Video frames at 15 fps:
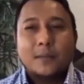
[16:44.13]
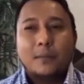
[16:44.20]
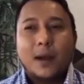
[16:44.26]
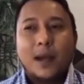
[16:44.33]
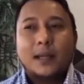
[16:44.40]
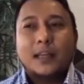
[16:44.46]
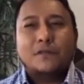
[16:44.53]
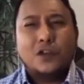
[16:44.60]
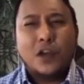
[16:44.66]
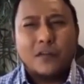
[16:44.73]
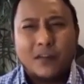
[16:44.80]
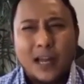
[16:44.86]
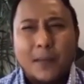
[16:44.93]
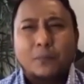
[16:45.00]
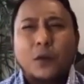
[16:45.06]
But if you have
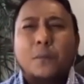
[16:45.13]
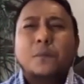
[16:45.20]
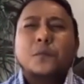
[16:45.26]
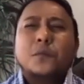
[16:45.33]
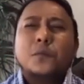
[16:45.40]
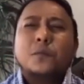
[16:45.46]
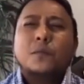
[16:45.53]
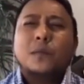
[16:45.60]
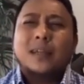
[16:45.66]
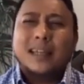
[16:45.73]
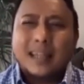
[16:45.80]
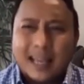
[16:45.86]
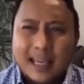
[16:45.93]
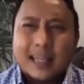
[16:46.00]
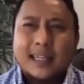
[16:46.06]
a laptop,
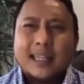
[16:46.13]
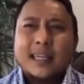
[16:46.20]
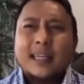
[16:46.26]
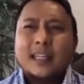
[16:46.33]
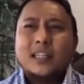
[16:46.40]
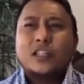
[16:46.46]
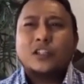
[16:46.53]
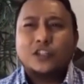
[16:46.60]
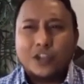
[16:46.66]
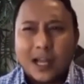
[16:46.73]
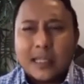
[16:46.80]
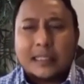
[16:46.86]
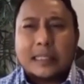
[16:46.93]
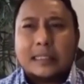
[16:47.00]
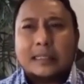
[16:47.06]
likely
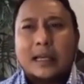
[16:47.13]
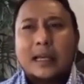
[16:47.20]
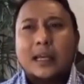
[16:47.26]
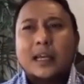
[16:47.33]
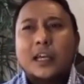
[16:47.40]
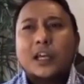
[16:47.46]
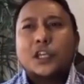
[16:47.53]
chances are